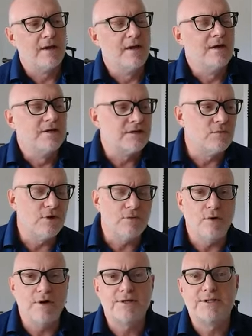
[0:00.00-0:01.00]
So
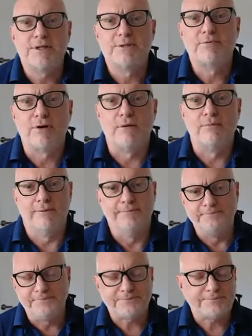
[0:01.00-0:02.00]
what is this
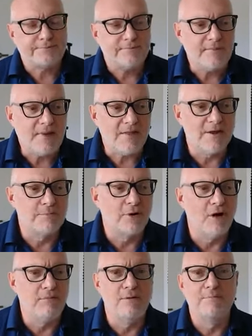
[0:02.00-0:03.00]
problem? The
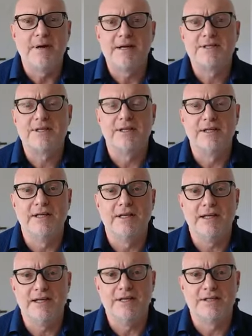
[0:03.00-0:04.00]
problem basically
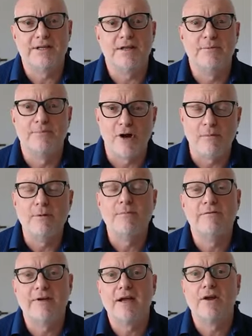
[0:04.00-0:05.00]
is the problem
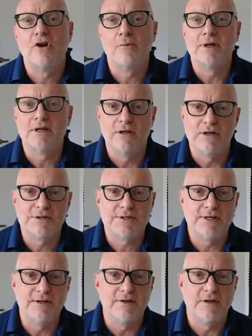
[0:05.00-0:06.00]
of economic
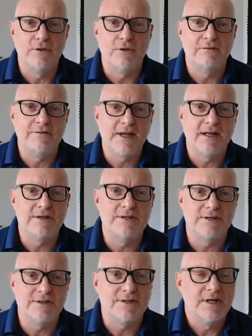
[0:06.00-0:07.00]
loss in the law of
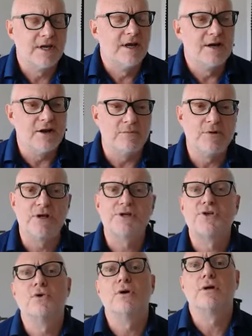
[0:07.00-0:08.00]
negligence. Now I'm going to
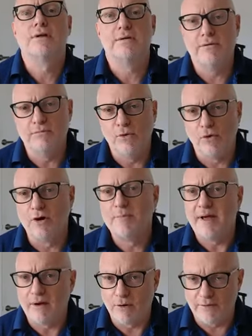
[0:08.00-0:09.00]
talk more
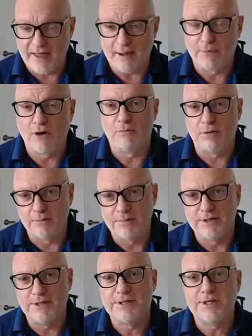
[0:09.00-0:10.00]
about what that problem
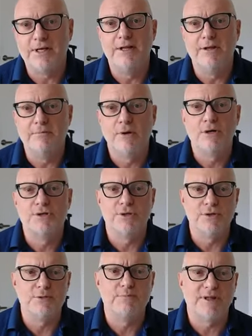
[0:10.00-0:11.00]
is in the
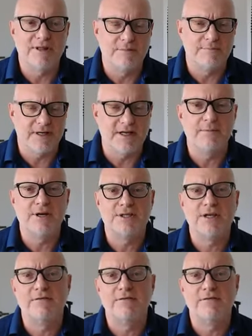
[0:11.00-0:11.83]
modules, but let me just give